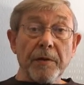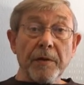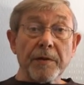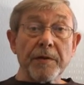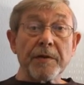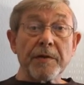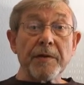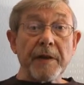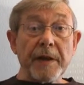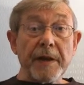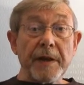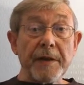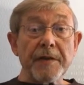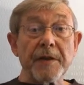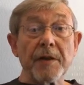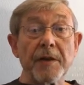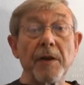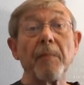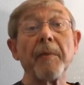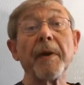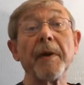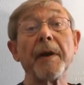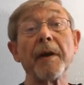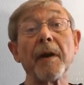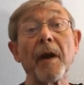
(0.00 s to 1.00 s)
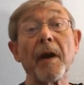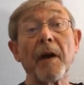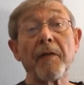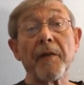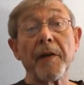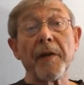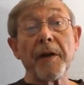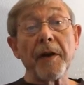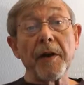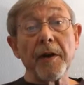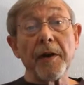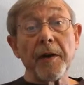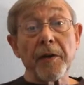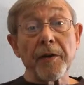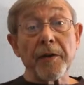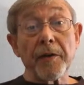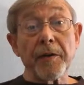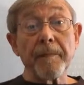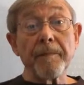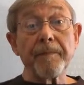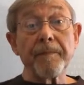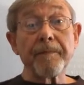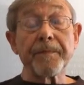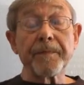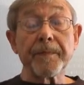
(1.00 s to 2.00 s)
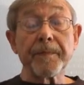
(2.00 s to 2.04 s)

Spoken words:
that is coming on the earth.